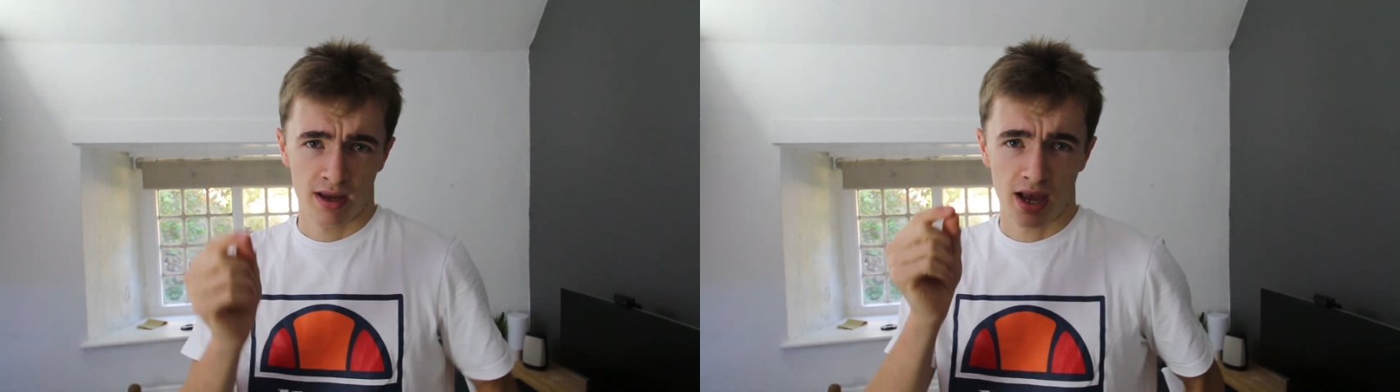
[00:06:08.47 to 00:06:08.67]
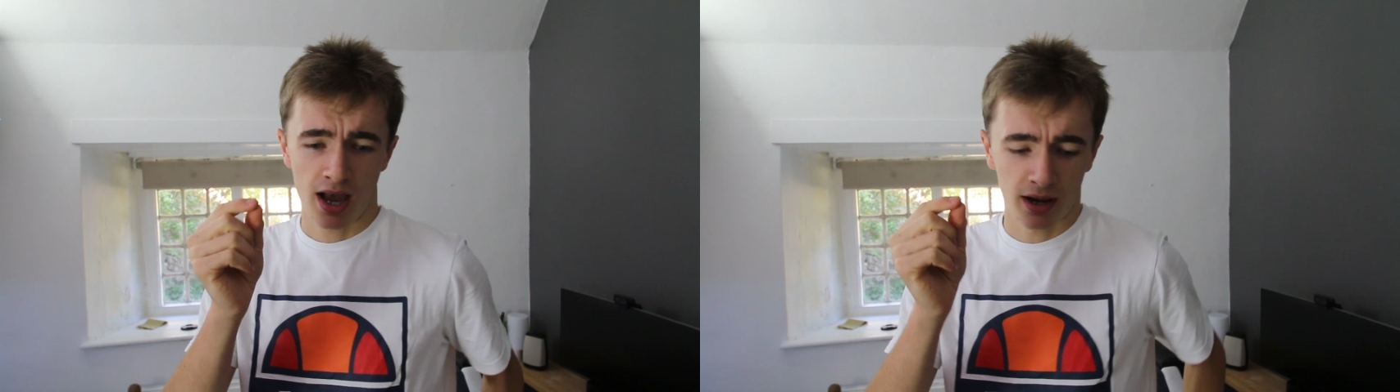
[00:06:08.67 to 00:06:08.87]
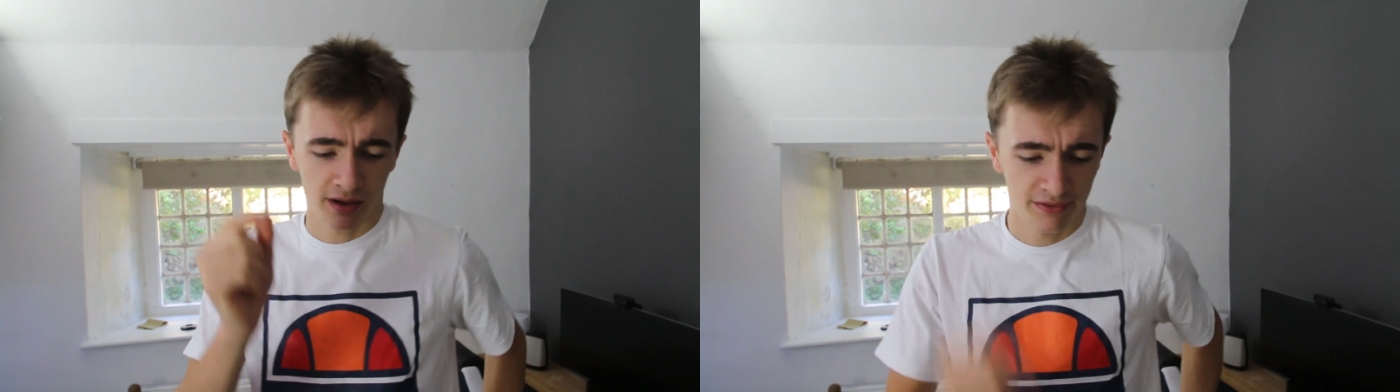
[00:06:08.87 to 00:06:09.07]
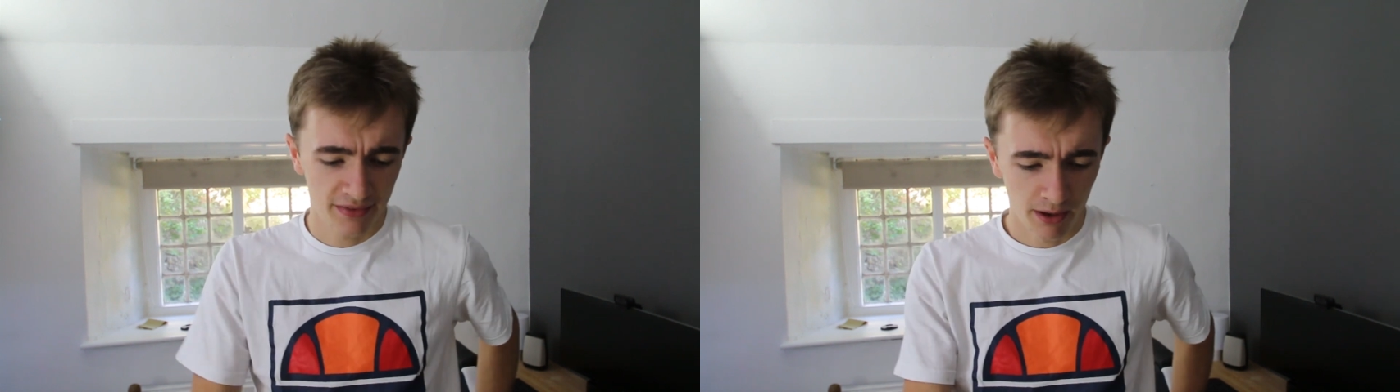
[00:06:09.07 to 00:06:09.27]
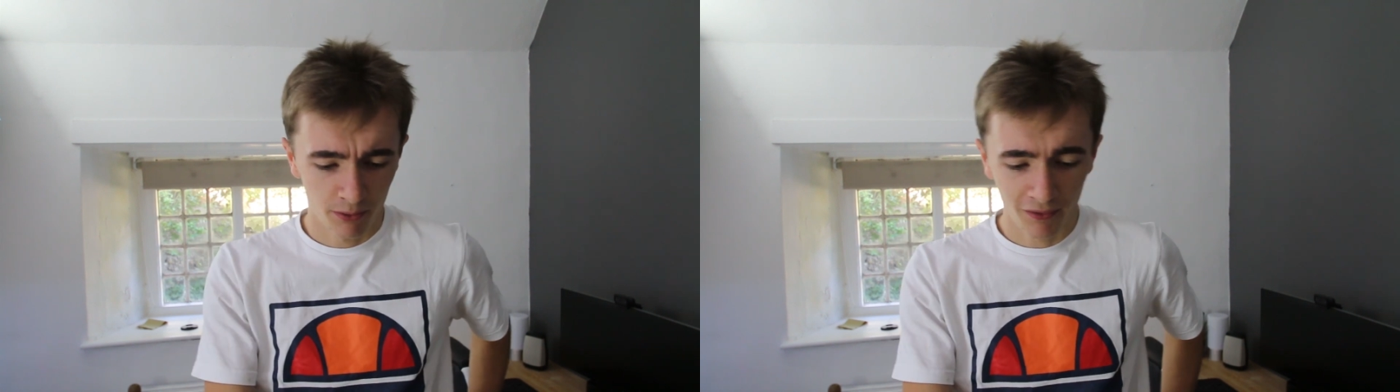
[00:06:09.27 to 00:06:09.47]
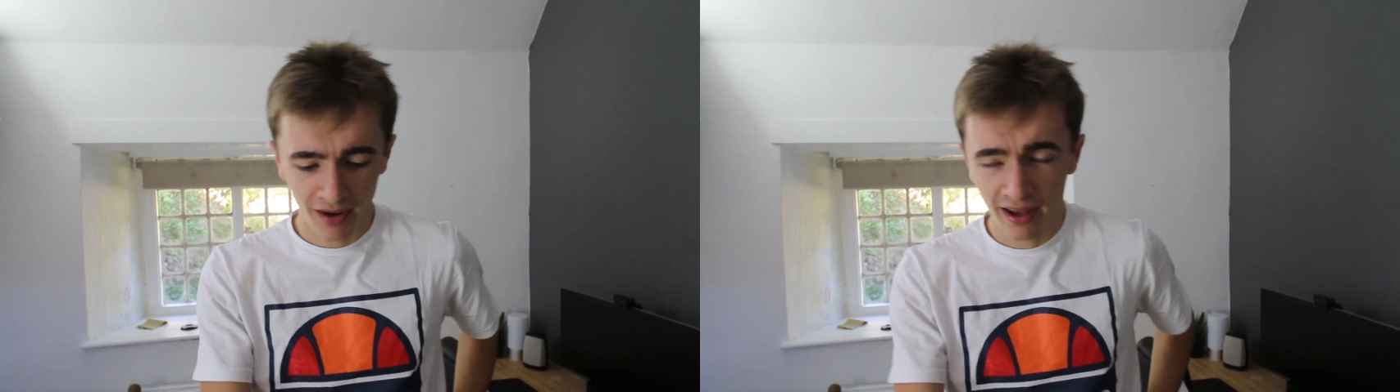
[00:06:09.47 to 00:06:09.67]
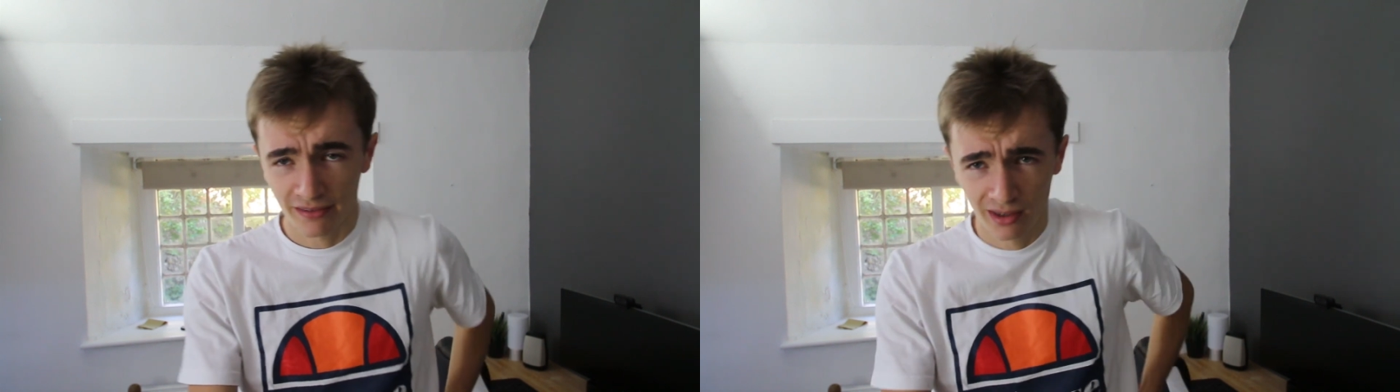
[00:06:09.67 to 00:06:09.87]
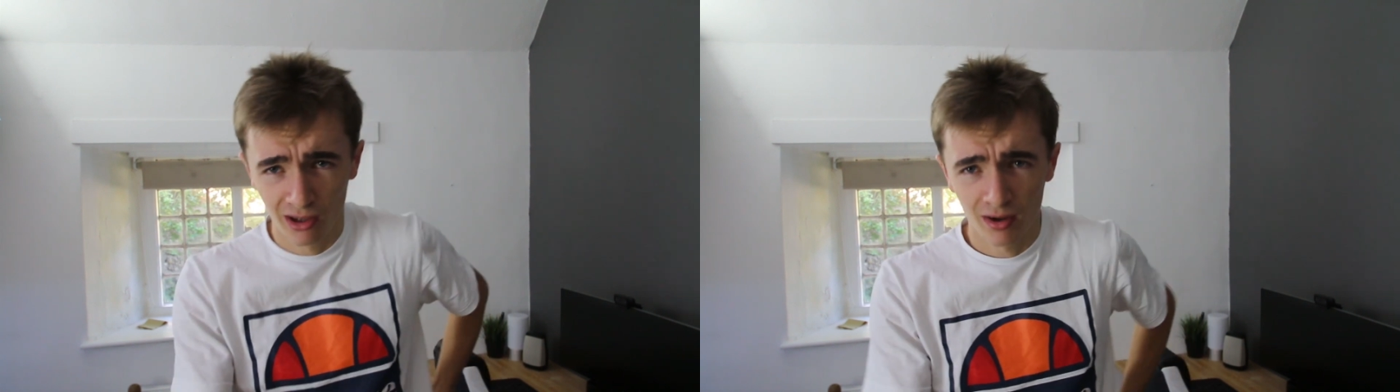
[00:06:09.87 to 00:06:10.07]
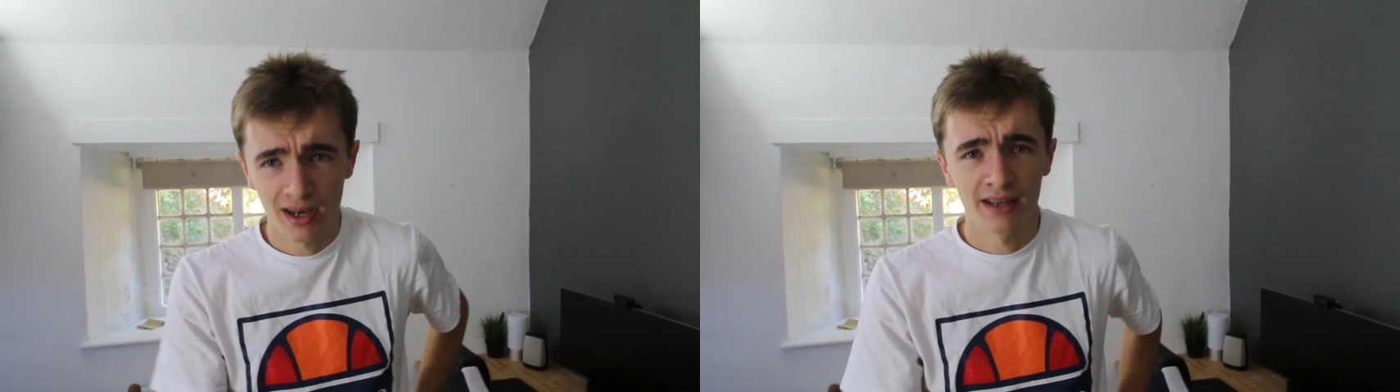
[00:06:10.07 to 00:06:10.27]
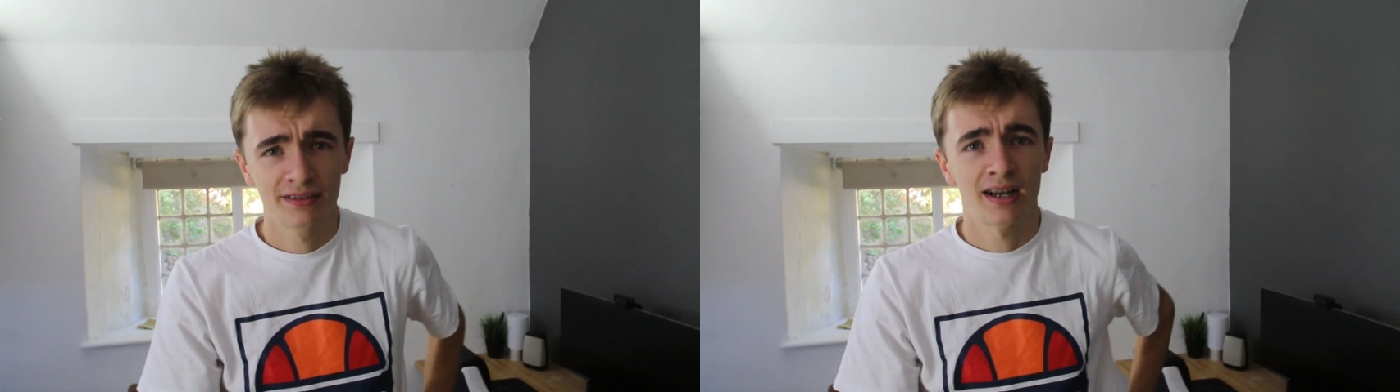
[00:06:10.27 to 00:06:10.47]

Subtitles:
Because that one has a lot less